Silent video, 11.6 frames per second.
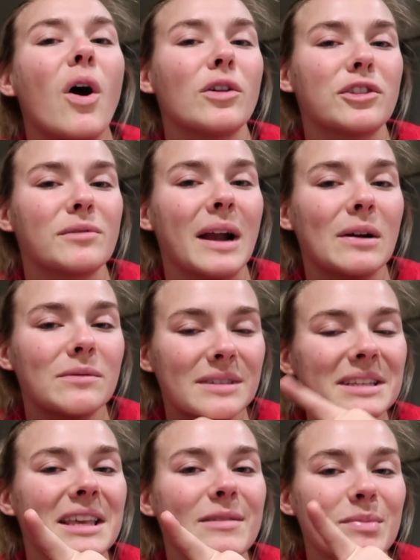all throughout.
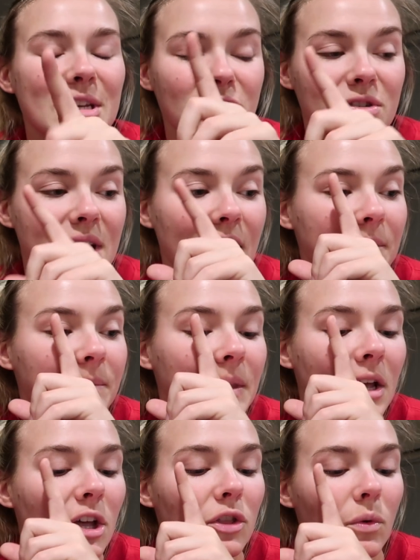Keep it interesting.
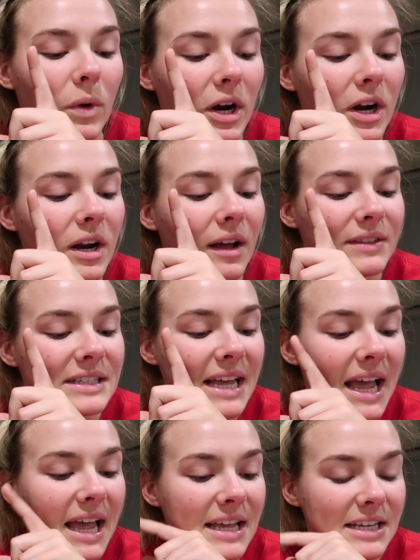The word of the
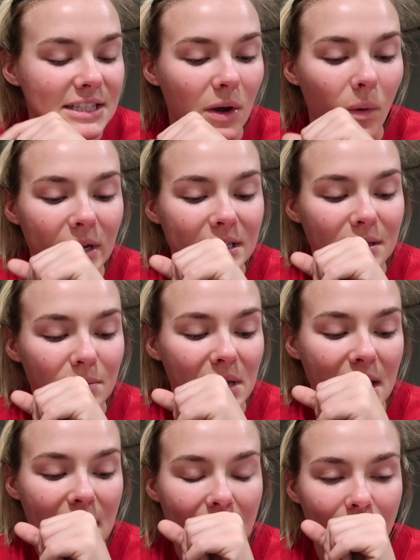day is going to
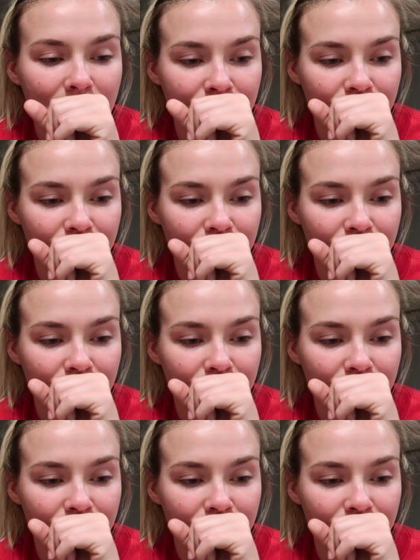be